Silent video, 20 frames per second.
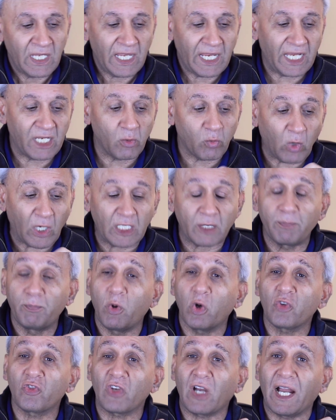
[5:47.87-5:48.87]
And what
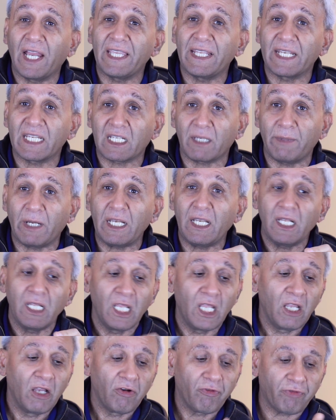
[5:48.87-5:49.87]
books I recommend?
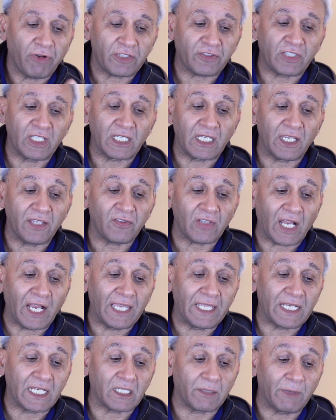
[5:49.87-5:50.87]
First thing is
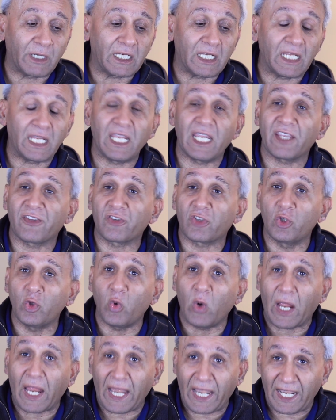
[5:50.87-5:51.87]
I recommend
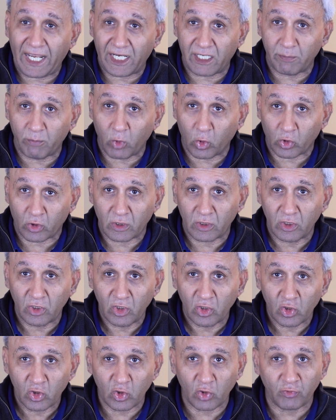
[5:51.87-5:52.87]
ASQ handbook.
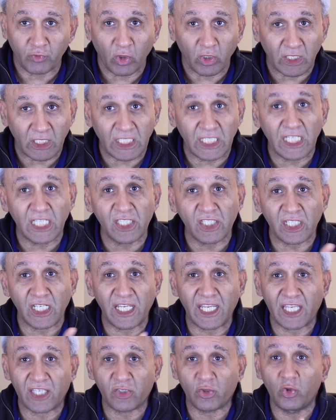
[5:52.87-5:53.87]
So for each
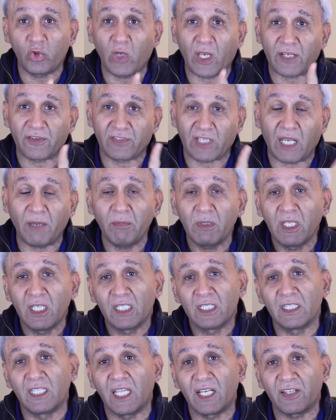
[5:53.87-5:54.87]
ASQ exam,
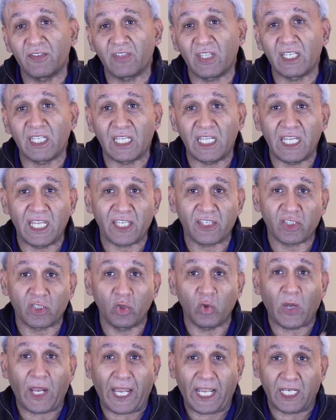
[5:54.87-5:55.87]
there is an
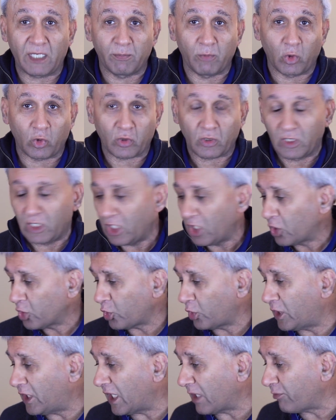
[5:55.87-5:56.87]
ASQ handbook.
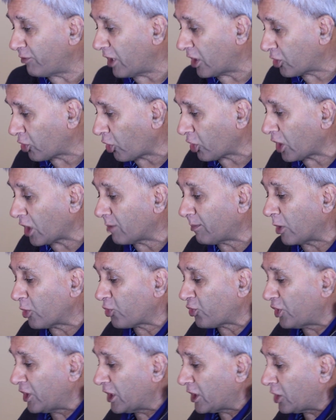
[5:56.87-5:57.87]
So here we are talking about
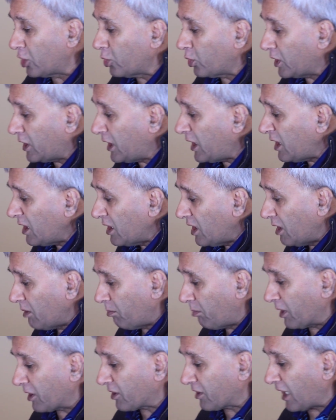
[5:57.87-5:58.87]
CQE,
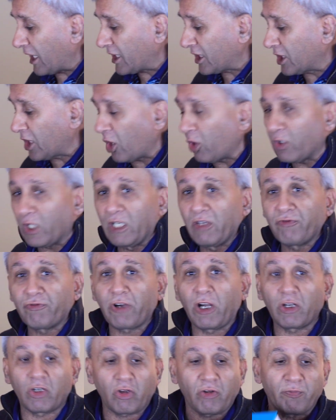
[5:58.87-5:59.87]
but right now in
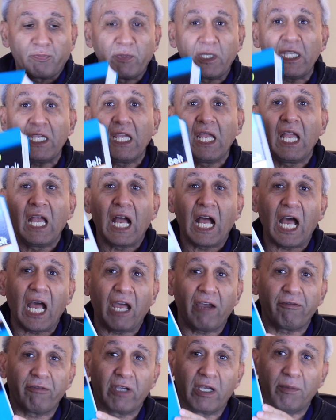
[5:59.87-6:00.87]
front of me,
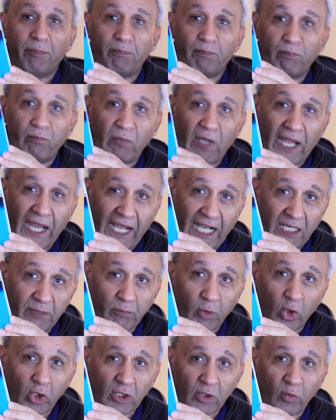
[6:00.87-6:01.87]
I have a
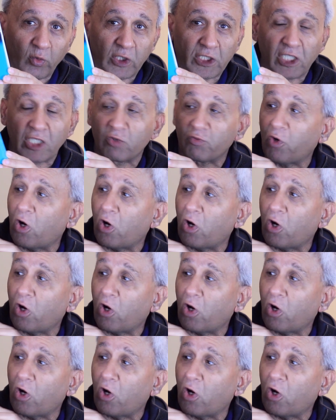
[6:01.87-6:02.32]
handbook which is